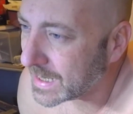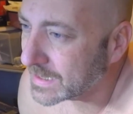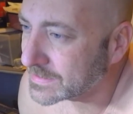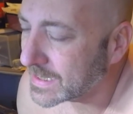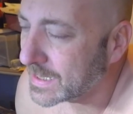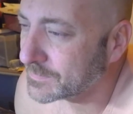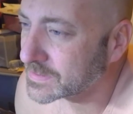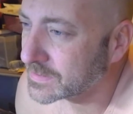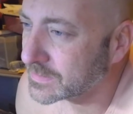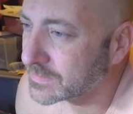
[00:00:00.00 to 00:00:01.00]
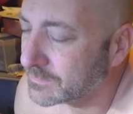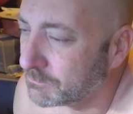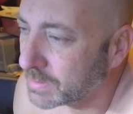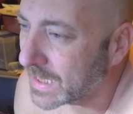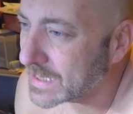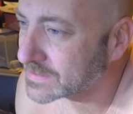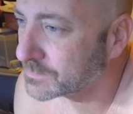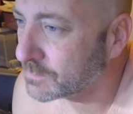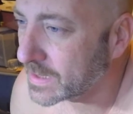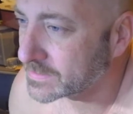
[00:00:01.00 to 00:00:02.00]
of times the, the blacks
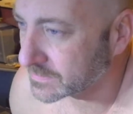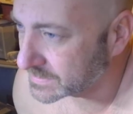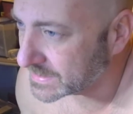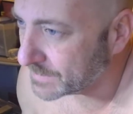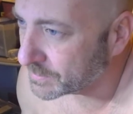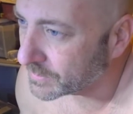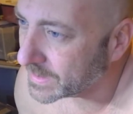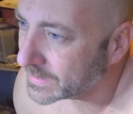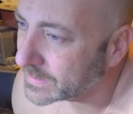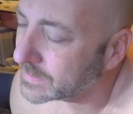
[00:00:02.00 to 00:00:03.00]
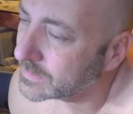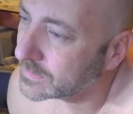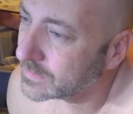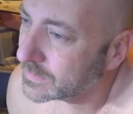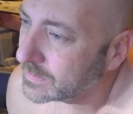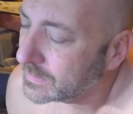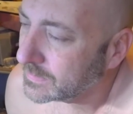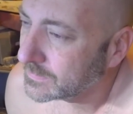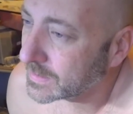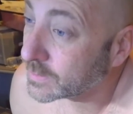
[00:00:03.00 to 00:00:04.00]
and whites are separated.
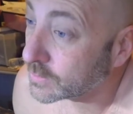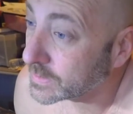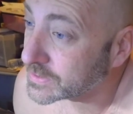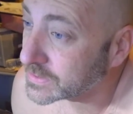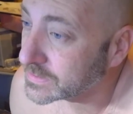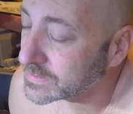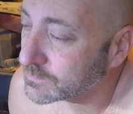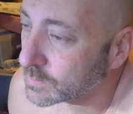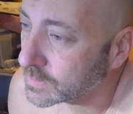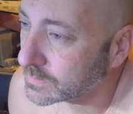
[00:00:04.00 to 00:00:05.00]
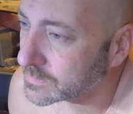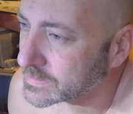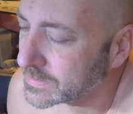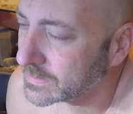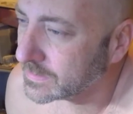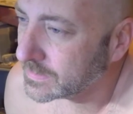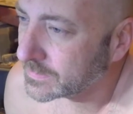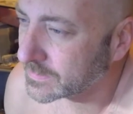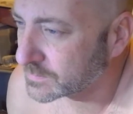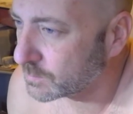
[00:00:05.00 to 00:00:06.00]
In Christian worlds, it,
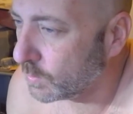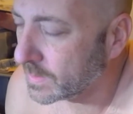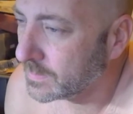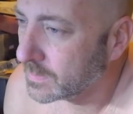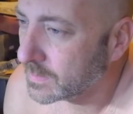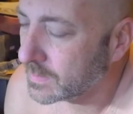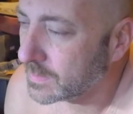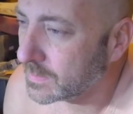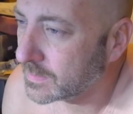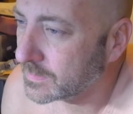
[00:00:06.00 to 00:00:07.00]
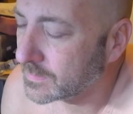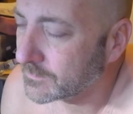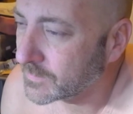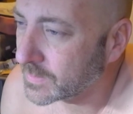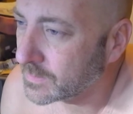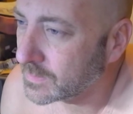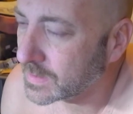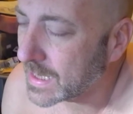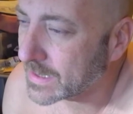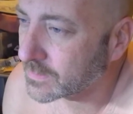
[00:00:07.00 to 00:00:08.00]
there's one. Uh, you know, a
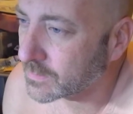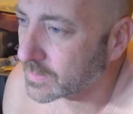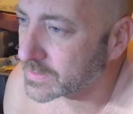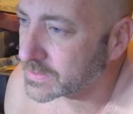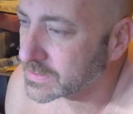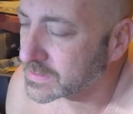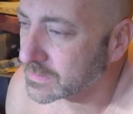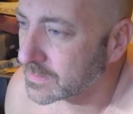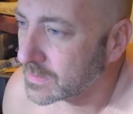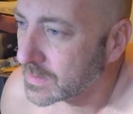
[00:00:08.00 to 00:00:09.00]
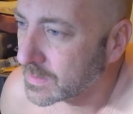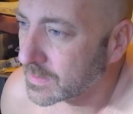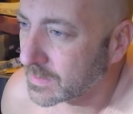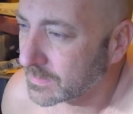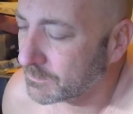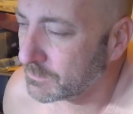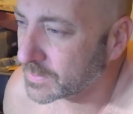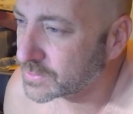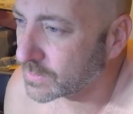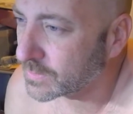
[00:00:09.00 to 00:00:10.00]
lot of Christians, a
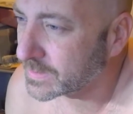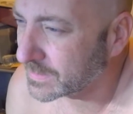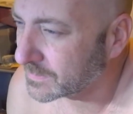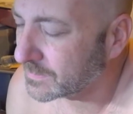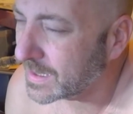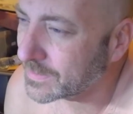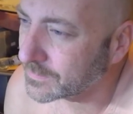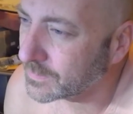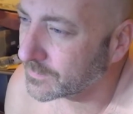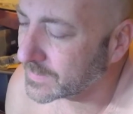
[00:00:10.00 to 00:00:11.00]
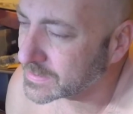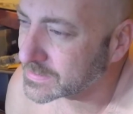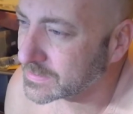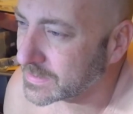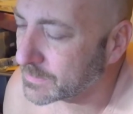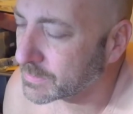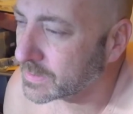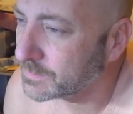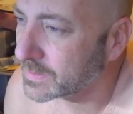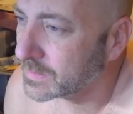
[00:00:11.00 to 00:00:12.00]
majority, or well, I don't know in this neighborhood,
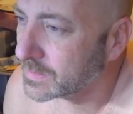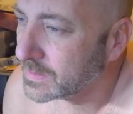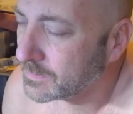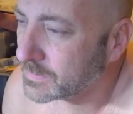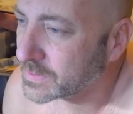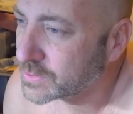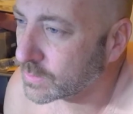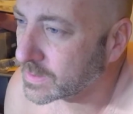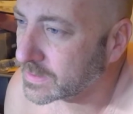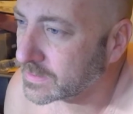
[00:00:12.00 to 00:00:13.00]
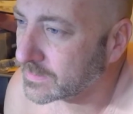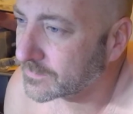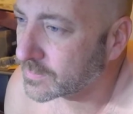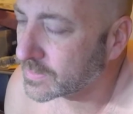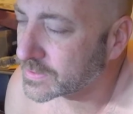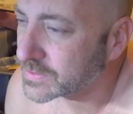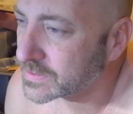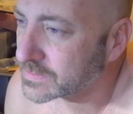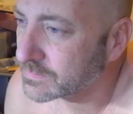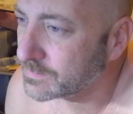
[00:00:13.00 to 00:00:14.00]
but majority of Christians would